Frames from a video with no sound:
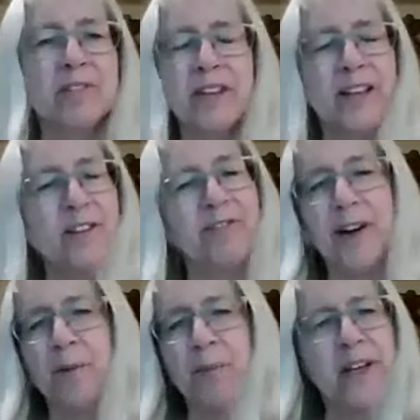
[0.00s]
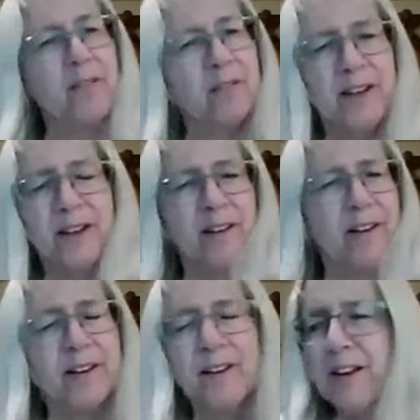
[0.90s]
It's like a family,
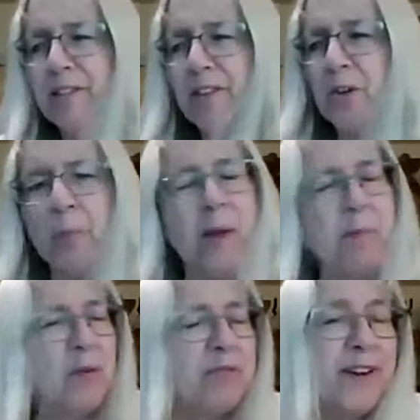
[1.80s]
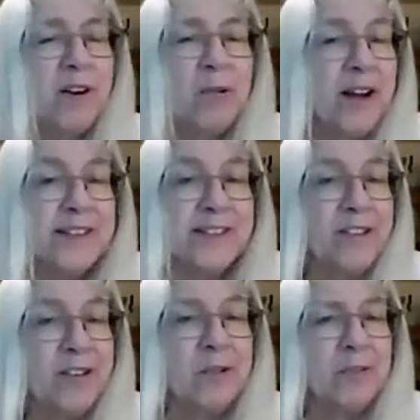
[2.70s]
and the new people fit right in
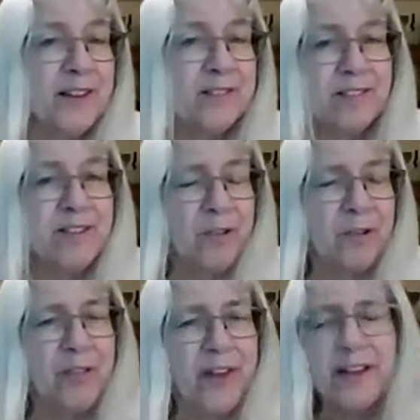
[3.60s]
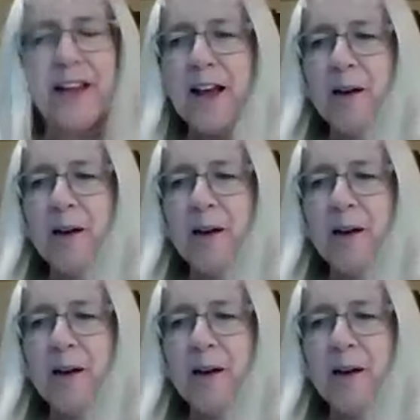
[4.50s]
too. That's another thing.